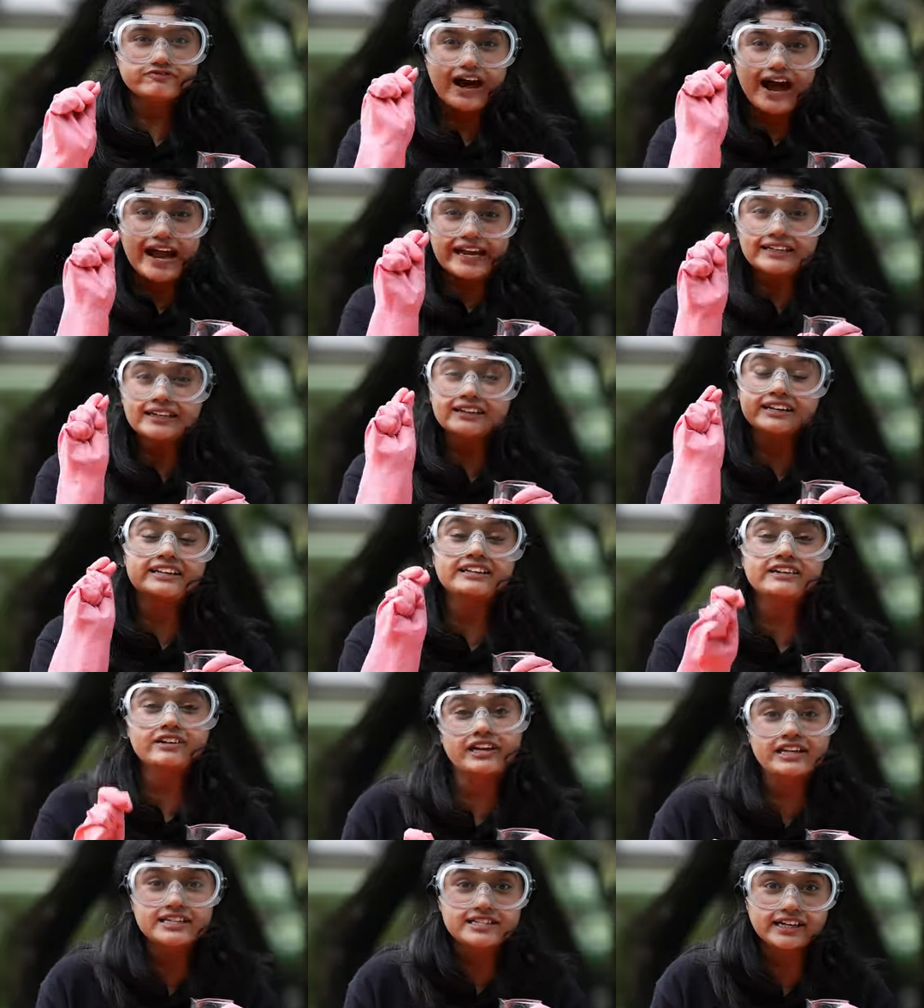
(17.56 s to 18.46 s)
The
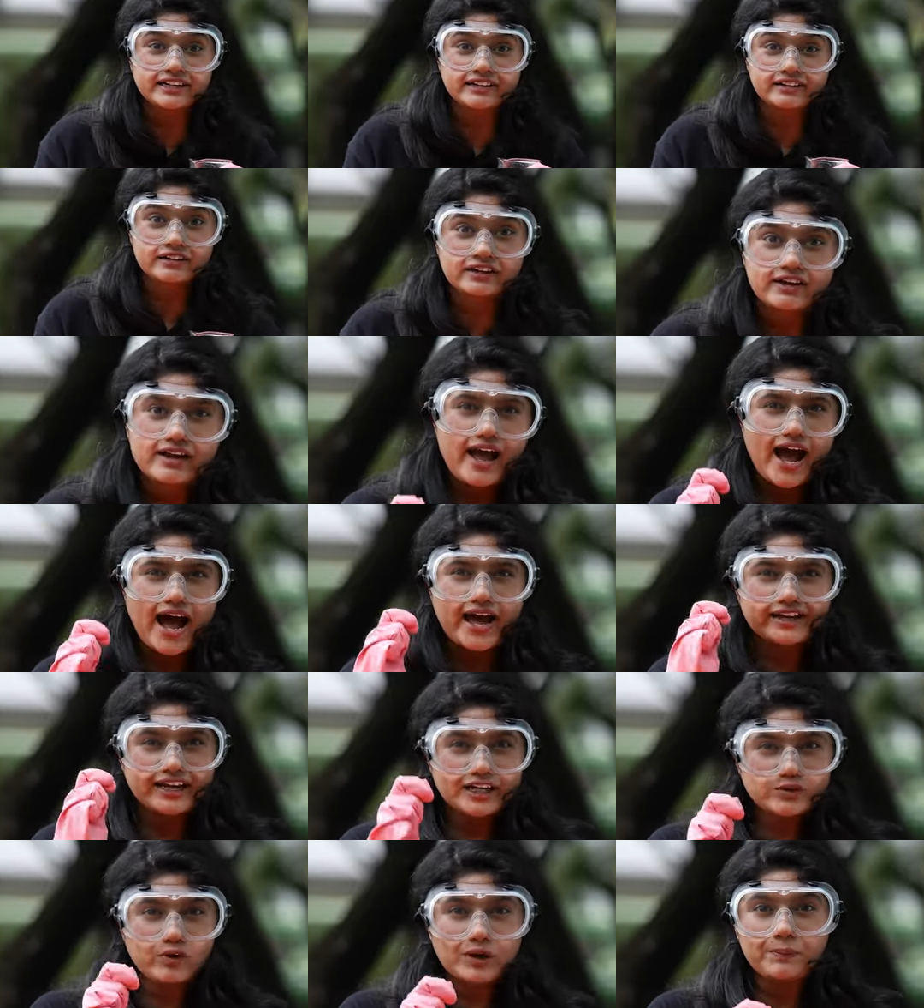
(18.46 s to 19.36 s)
final ingredient
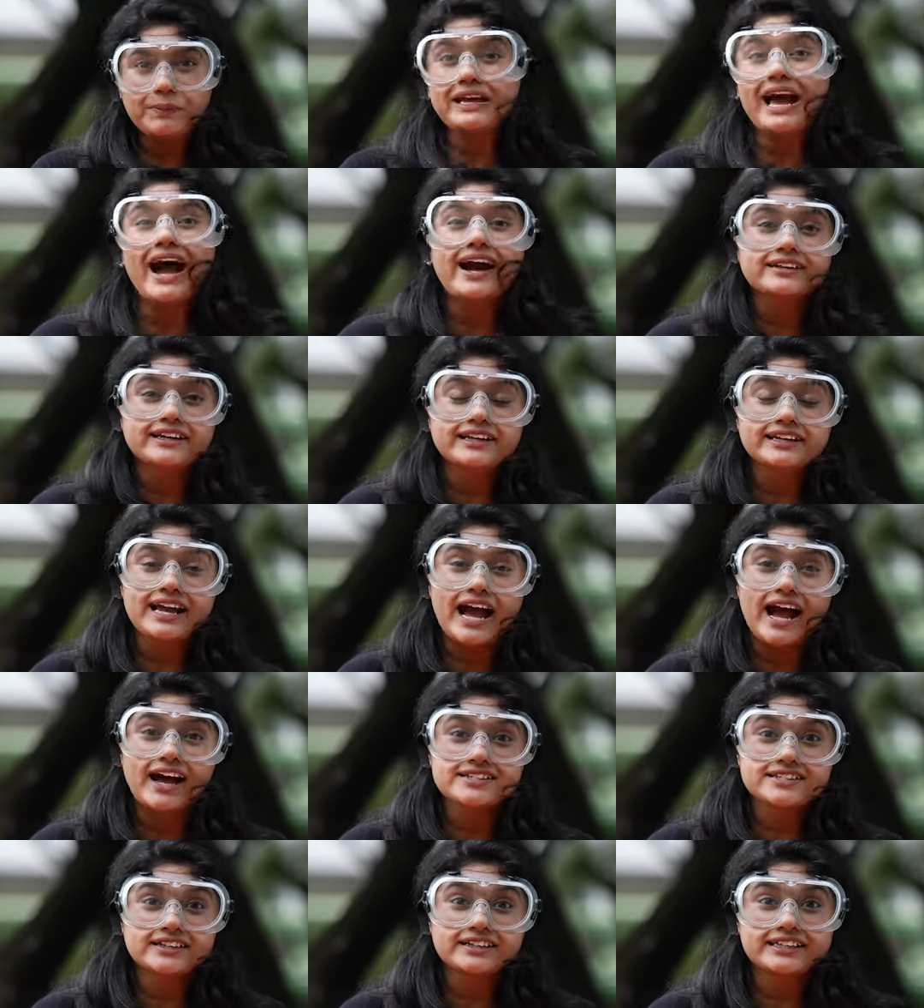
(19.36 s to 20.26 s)
and it will be
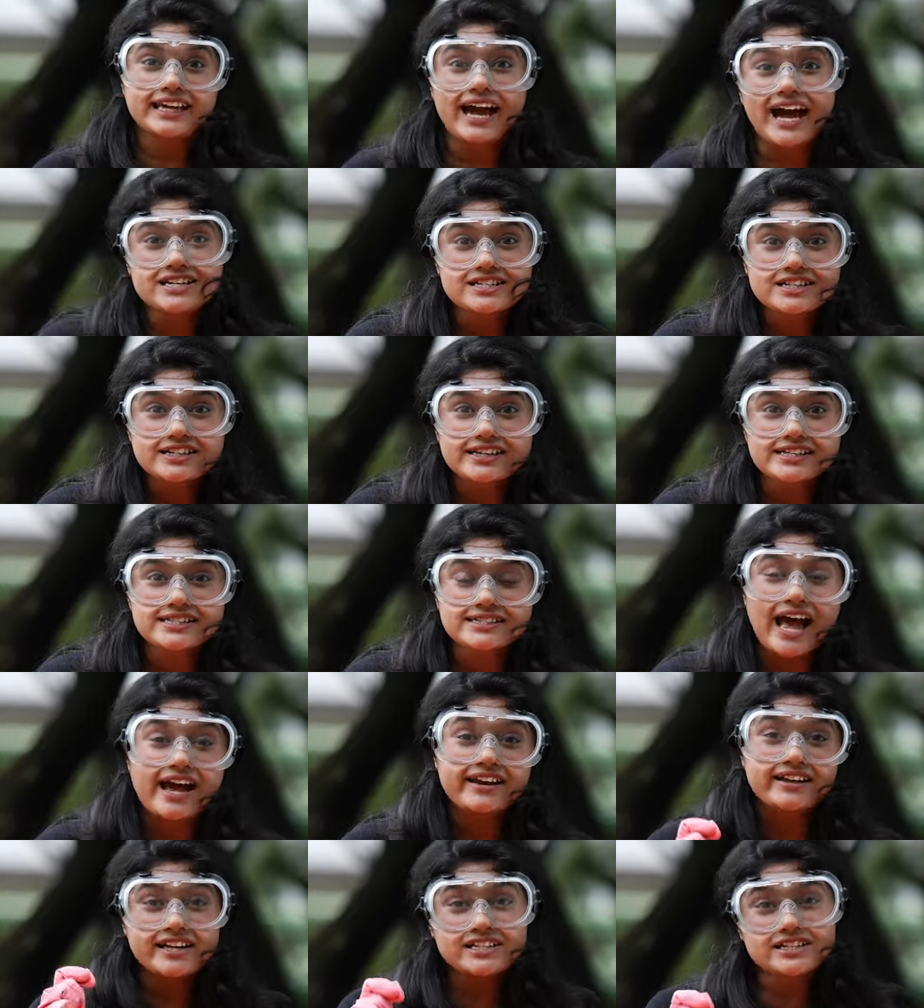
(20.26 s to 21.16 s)
acting as a
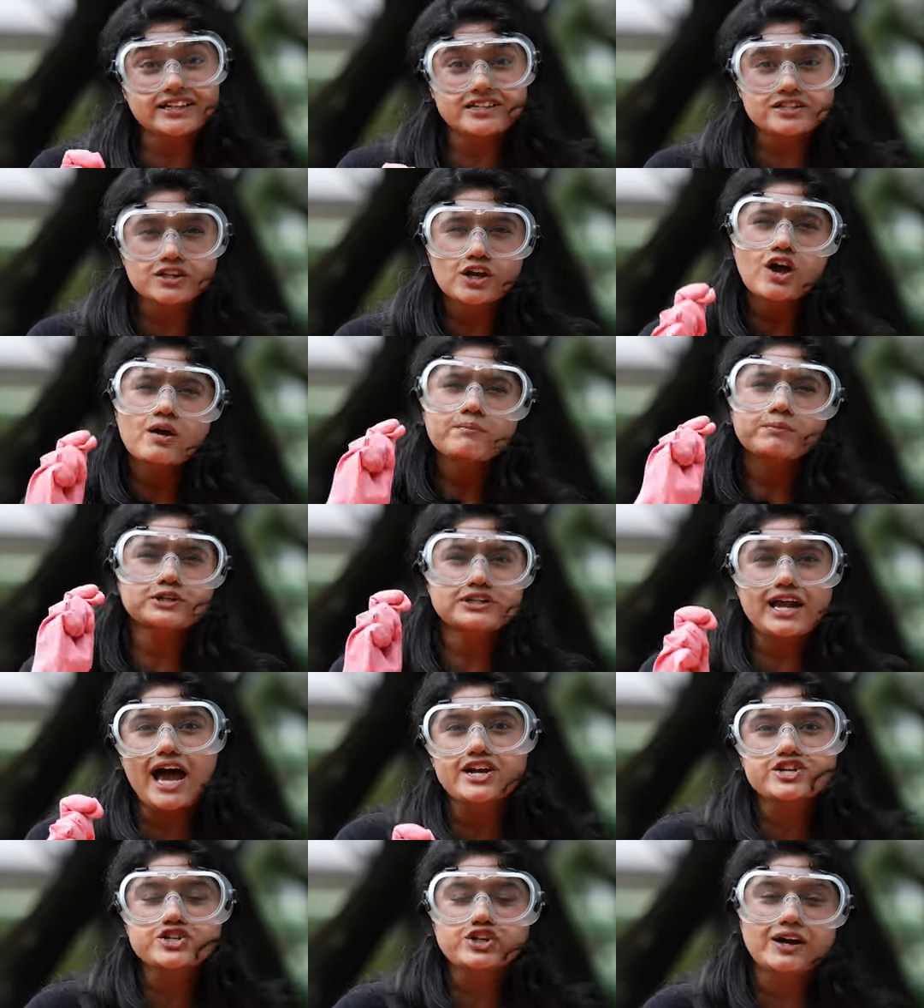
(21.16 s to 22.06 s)
catalyst and it is
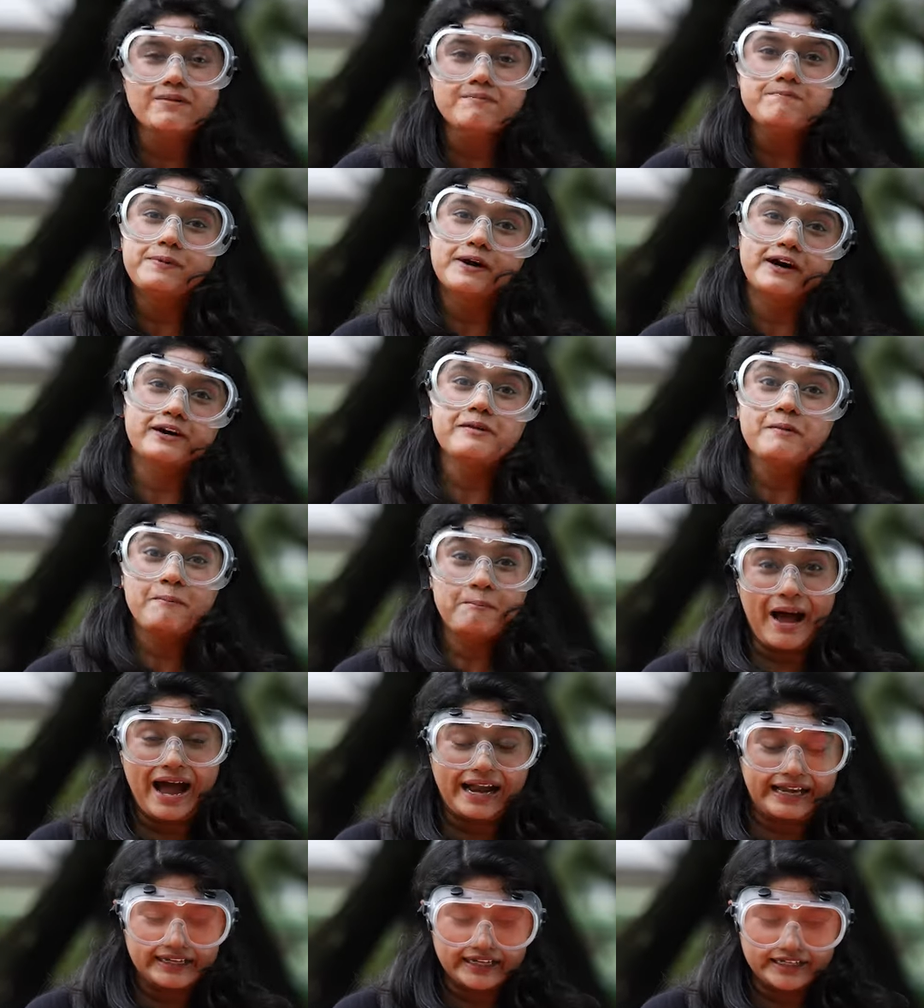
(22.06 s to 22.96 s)
potassium
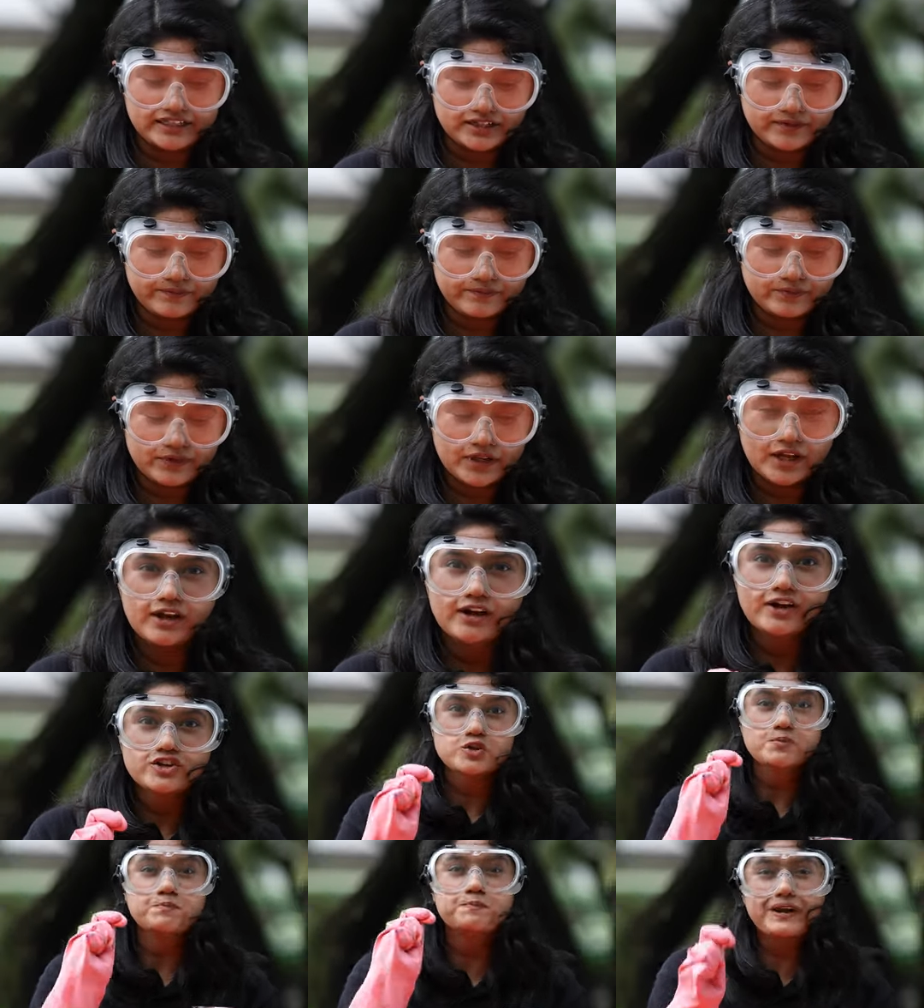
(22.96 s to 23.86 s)
permanganate.
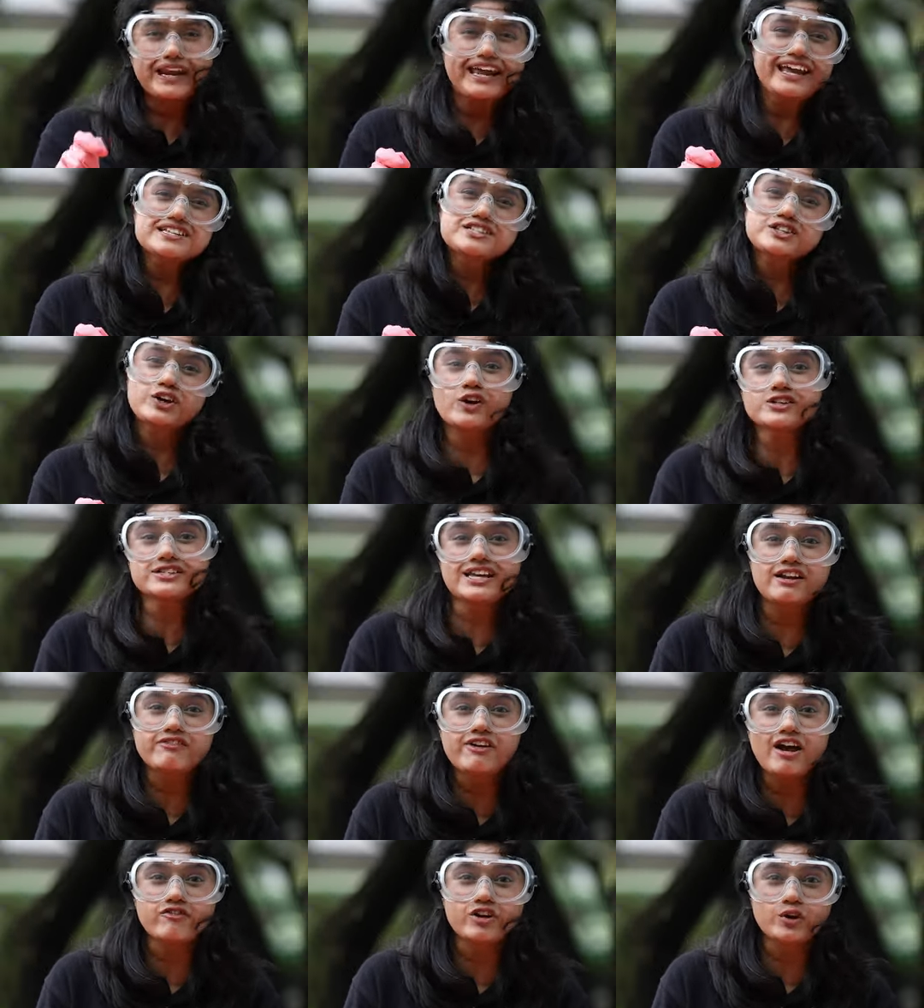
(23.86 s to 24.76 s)
So brace
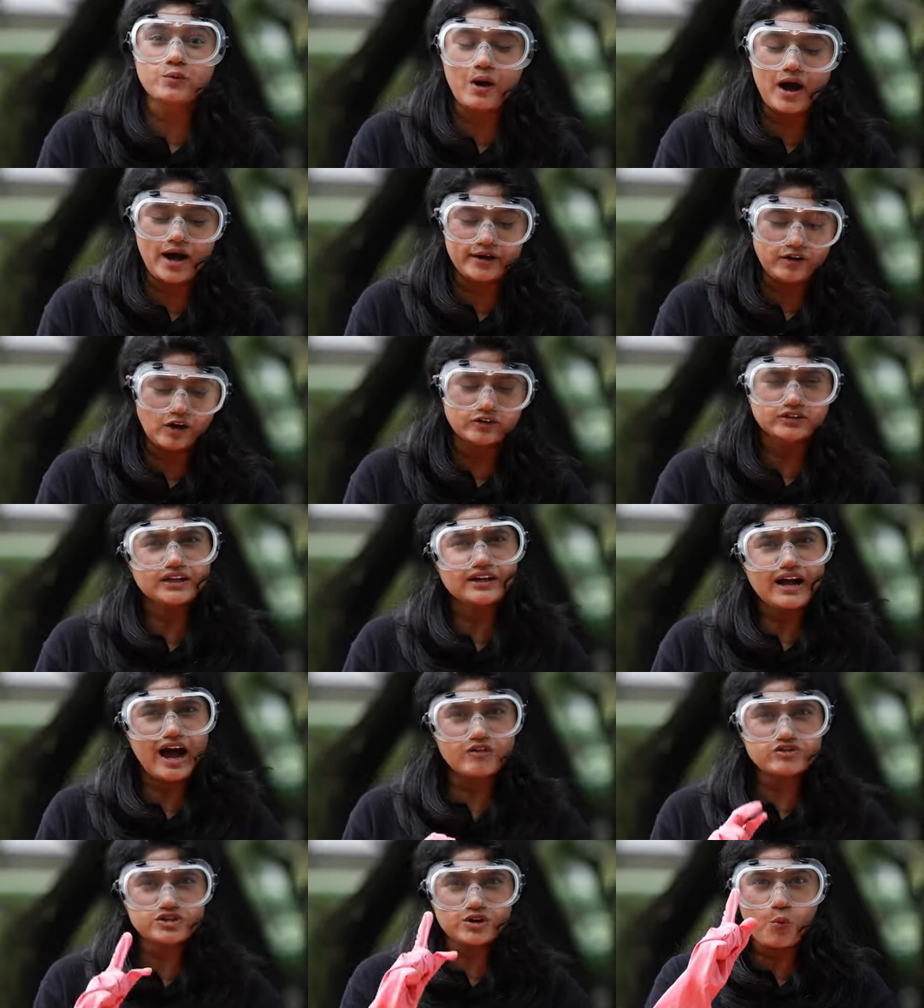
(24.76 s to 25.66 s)
yourself everyone
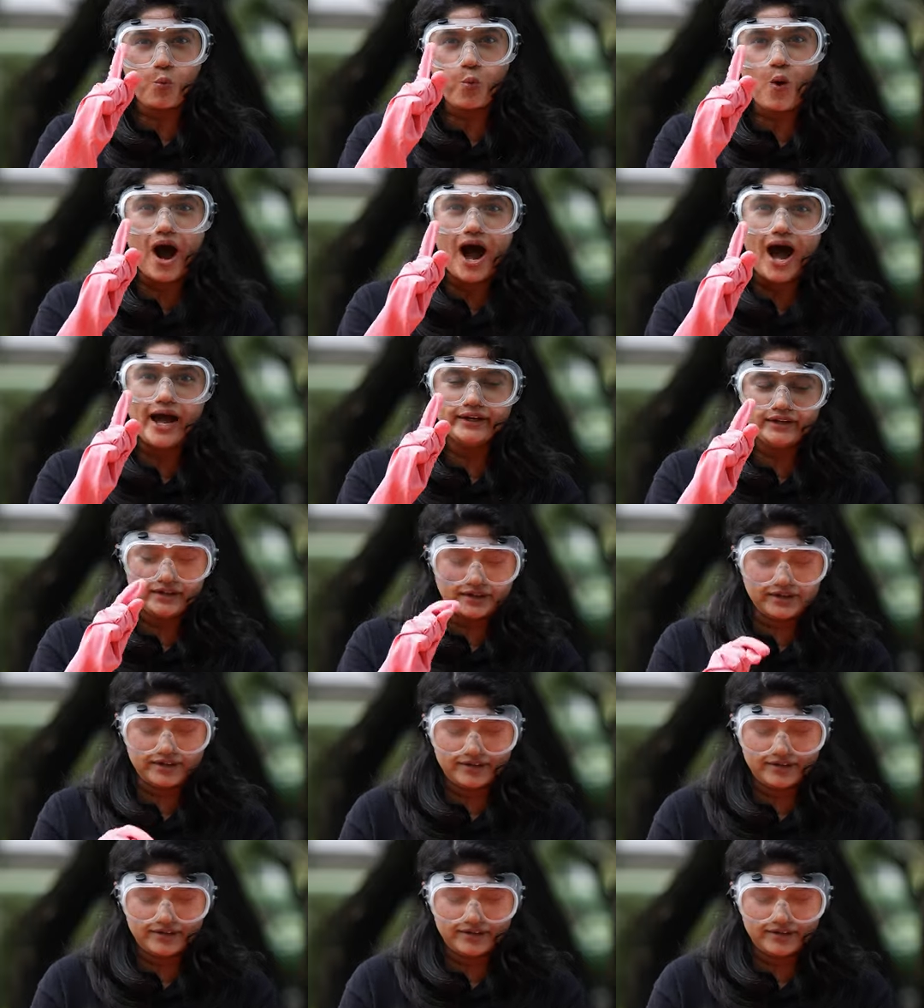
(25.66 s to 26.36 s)
on the count of 1,